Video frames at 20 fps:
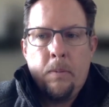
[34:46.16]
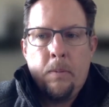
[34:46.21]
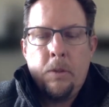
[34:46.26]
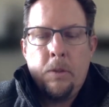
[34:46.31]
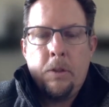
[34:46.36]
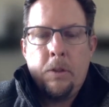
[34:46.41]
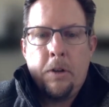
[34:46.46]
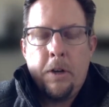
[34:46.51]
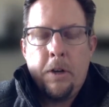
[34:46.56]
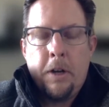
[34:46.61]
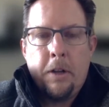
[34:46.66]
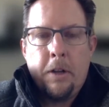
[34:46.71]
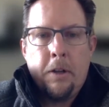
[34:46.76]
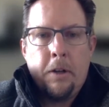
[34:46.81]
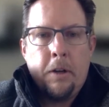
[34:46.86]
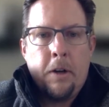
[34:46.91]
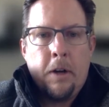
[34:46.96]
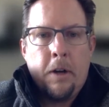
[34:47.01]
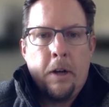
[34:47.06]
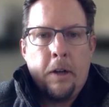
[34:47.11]
Is there
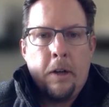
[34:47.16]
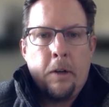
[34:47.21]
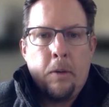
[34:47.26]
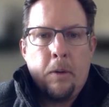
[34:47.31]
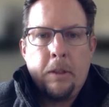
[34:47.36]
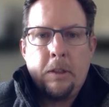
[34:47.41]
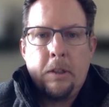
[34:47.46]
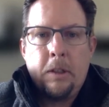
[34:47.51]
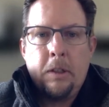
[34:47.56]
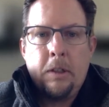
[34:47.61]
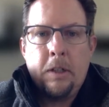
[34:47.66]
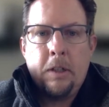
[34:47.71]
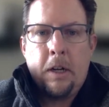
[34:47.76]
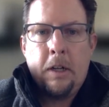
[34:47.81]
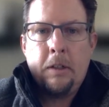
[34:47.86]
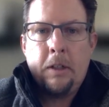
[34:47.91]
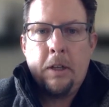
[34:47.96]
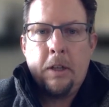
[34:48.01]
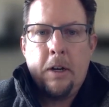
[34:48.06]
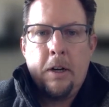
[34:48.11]
any other questions
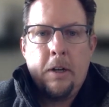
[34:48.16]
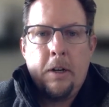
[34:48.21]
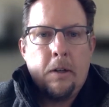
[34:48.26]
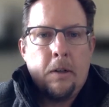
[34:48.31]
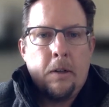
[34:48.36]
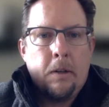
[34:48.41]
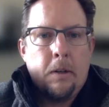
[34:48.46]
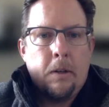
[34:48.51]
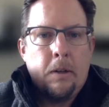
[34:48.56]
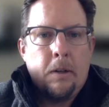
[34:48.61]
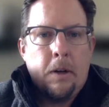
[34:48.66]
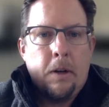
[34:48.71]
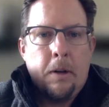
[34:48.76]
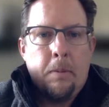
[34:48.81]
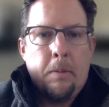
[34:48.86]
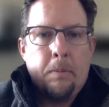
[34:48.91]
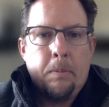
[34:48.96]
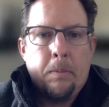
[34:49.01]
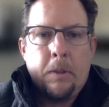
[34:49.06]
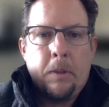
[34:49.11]
out there
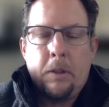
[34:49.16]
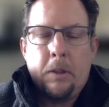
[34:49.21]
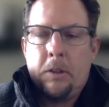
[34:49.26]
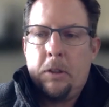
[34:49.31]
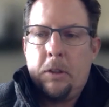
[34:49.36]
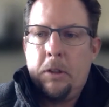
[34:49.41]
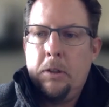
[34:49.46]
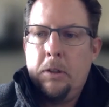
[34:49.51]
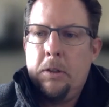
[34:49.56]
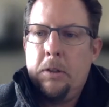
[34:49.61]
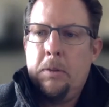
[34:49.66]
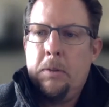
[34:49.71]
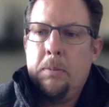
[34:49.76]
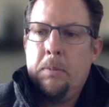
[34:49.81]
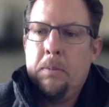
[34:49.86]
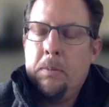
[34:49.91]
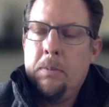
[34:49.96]
or concerns?